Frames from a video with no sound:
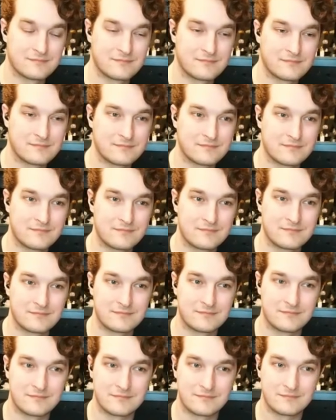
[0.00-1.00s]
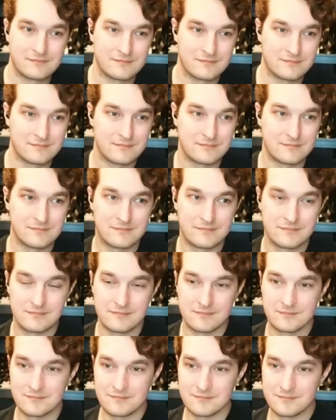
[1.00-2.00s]

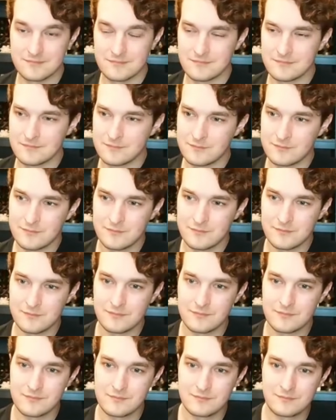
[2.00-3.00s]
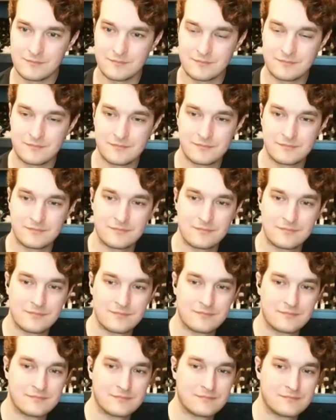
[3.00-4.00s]

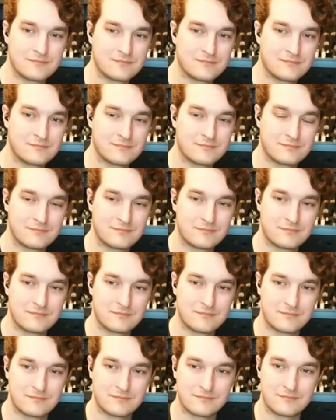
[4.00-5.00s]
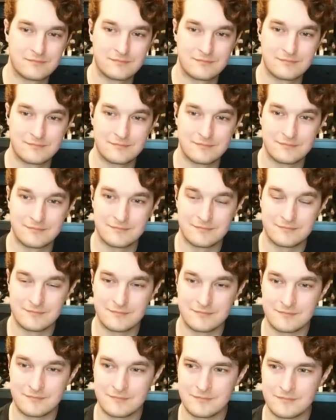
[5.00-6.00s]

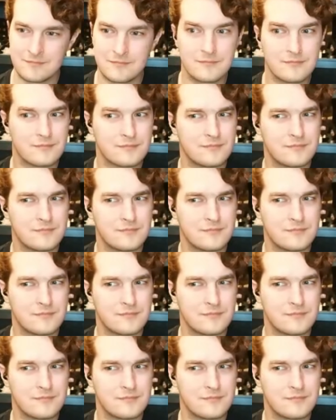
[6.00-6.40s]
(not speaking)